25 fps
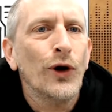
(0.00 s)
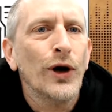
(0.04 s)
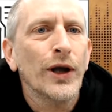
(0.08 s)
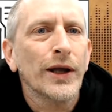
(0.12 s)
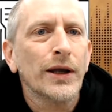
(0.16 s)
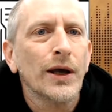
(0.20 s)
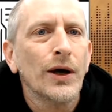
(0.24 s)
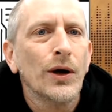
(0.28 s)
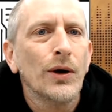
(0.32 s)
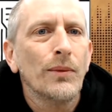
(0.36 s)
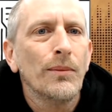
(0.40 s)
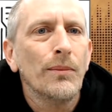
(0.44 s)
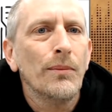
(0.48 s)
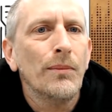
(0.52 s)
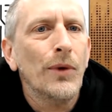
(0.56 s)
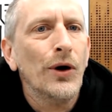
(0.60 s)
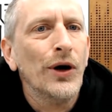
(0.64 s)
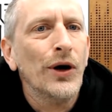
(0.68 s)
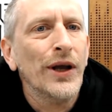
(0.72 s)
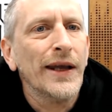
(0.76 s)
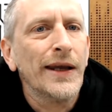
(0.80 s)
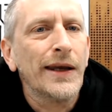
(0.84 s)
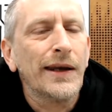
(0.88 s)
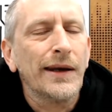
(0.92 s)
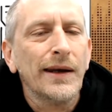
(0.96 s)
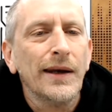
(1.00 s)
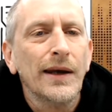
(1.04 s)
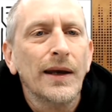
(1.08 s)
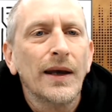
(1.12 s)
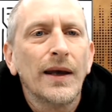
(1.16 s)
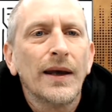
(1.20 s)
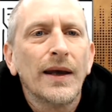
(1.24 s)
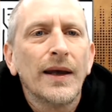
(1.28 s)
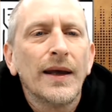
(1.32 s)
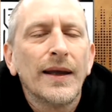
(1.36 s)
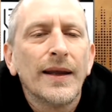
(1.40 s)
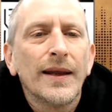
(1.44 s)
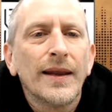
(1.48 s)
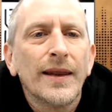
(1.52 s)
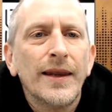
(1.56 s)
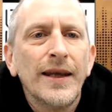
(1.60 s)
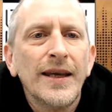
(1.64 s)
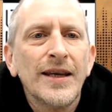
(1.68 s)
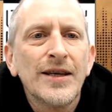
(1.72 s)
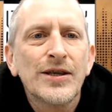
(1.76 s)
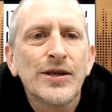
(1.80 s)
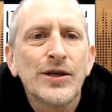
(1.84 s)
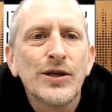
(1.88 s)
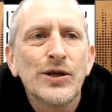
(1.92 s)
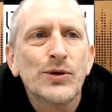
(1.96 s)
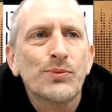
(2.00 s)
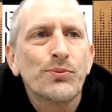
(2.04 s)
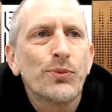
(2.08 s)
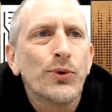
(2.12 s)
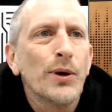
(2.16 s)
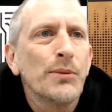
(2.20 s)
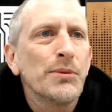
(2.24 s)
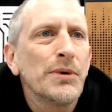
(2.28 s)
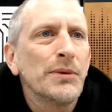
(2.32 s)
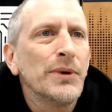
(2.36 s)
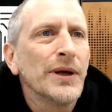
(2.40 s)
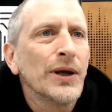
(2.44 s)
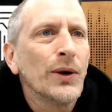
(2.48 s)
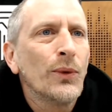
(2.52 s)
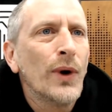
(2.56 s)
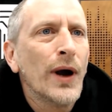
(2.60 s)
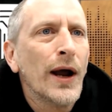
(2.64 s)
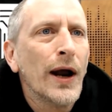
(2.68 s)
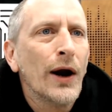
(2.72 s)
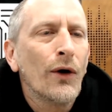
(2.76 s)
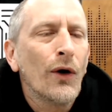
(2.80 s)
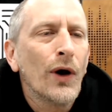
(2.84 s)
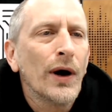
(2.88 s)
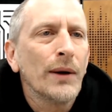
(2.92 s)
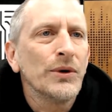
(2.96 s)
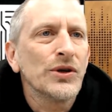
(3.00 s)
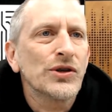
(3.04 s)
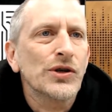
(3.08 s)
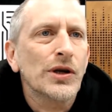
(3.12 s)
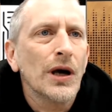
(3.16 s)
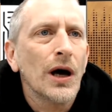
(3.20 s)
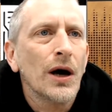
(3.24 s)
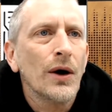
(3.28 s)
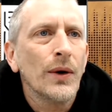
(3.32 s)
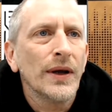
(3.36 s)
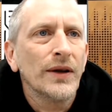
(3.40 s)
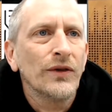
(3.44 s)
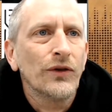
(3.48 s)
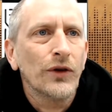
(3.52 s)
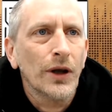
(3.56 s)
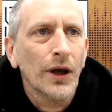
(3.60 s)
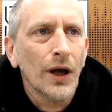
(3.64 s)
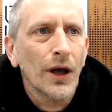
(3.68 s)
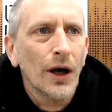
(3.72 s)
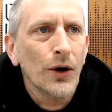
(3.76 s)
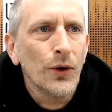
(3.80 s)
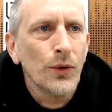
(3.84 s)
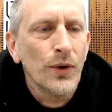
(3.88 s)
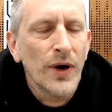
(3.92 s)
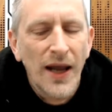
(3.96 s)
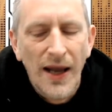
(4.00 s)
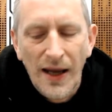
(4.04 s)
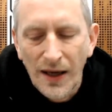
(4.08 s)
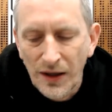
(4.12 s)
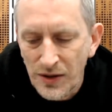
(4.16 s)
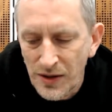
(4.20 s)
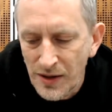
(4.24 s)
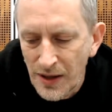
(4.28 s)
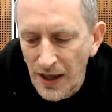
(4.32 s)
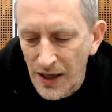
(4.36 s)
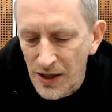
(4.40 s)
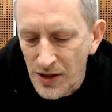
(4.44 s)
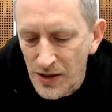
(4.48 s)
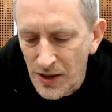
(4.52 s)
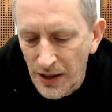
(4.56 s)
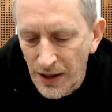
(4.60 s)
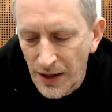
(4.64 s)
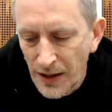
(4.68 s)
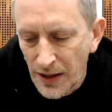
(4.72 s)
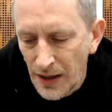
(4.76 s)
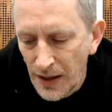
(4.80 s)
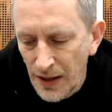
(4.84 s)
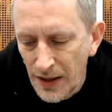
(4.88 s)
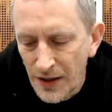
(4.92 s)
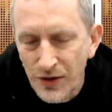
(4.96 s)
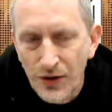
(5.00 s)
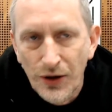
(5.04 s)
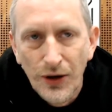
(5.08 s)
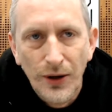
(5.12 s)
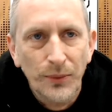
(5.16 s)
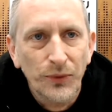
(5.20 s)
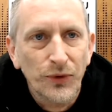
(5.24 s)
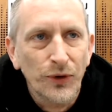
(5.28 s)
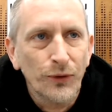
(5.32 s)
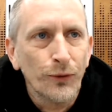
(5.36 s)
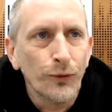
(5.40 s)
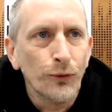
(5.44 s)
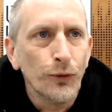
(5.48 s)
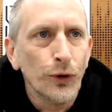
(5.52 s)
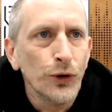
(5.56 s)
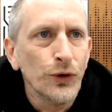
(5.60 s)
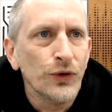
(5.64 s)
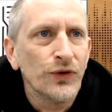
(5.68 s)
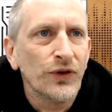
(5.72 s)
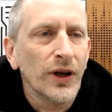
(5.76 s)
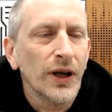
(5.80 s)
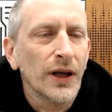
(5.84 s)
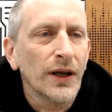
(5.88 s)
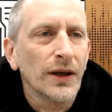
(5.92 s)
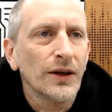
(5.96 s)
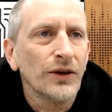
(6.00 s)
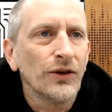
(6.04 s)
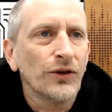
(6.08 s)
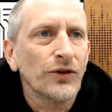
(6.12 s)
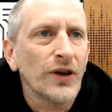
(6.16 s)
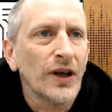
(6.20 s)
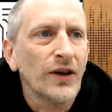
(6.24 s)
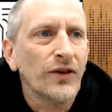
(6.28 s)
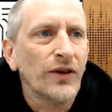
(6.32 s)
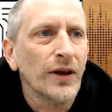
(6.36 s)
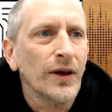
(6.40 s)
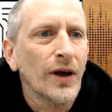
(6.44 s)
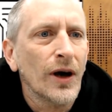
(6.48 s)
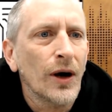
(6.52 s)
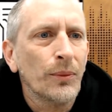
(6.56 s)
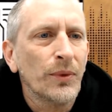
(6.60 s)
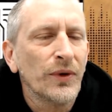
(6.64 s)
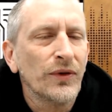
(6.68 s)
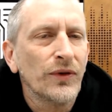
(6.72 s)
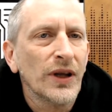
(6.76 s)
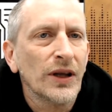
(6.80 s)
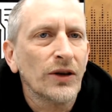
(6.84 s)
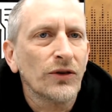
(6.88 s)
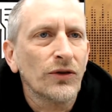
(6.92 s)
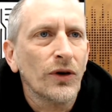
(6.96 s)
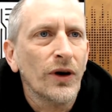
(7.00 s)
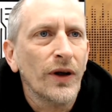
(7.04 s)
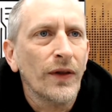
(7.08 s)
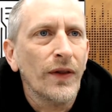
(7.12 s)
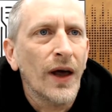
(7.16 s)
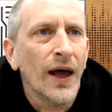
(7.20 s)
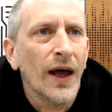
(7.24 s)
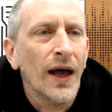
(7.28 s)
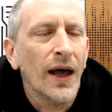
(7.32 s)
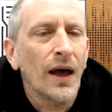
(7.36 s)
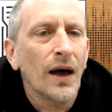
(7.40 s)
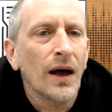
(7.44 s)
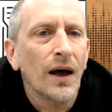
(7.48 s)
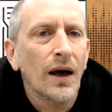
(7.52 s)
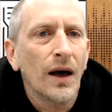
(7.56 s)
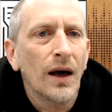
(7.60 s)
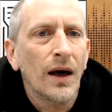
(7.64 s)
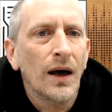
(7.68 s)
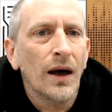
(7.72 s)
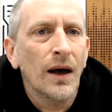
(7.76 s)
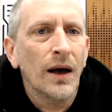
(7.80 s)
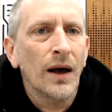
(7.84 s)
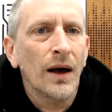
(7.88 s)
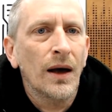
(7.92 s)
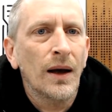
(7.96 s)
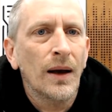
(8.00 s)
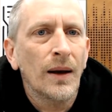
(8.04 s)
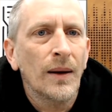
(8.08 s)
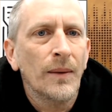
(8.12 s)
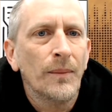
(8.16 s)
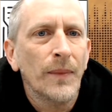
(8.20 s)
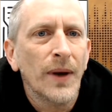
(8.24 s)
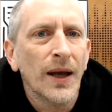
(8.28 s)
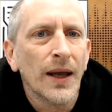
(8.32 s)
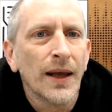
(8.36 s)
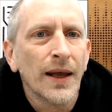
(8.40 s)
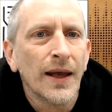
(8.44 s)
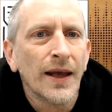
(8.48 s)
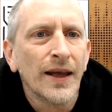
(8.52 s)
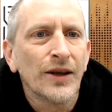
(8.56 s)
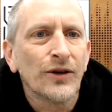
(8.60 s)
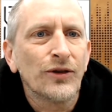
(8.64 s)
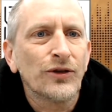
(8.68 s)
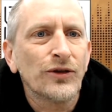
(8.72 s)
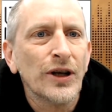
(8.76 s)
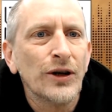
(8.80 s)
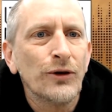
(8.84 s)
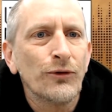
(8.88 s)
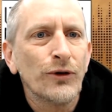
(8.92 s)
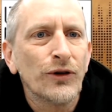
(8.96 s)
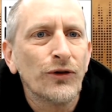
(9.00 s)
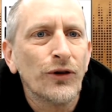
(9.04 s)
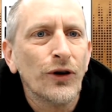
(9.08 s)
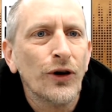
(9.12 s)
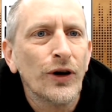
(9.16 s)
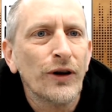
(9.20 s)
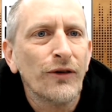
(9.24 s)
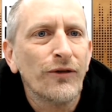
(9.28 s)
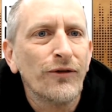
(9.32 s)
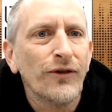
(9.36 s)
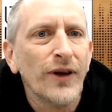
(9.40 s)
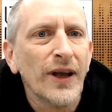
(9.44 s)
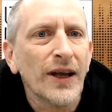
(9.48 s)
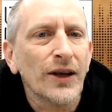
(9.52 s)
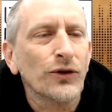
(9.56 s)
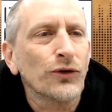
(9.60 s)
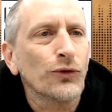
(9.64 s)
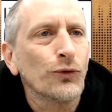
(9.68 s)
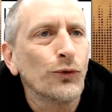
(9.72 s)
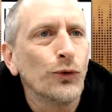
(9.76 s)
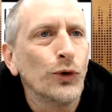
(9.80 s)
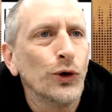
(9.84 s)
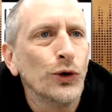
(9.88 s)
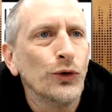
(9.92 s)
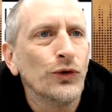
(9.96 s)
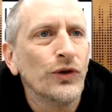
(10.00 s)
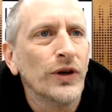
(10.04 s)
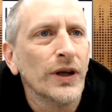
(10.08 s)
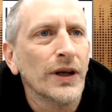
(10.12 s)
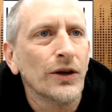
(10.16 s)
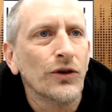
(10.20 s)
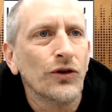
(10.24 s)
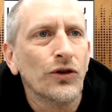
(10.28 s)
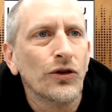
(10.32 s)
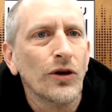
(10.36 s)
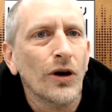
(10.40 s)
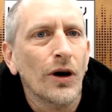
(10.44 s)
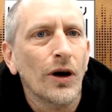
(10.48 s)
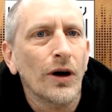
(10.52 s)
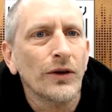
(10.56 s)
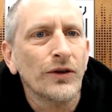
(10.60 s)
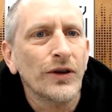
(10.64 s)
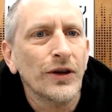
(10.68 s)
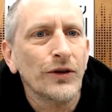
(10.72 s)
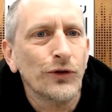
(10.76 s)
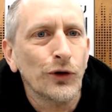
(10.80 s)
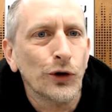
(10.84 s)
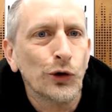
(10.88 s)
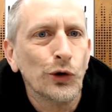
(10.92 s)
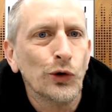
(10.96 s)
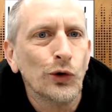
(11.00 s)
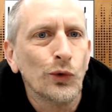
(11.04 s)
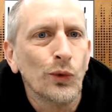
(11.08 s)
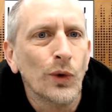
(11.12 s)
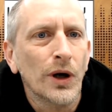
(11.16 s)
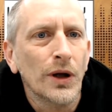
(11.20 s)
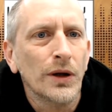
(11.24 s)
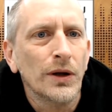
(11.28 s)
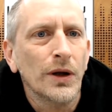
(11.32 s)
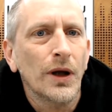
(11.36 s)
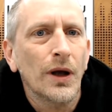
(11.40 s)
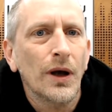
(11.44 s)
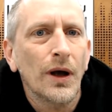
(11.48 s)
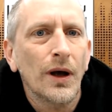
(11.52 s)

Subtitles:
I go, Mike, this is probably where I was going to go next, actually, in terms of routing and setting up and things like that. Send return effects routing chart. It's a good one.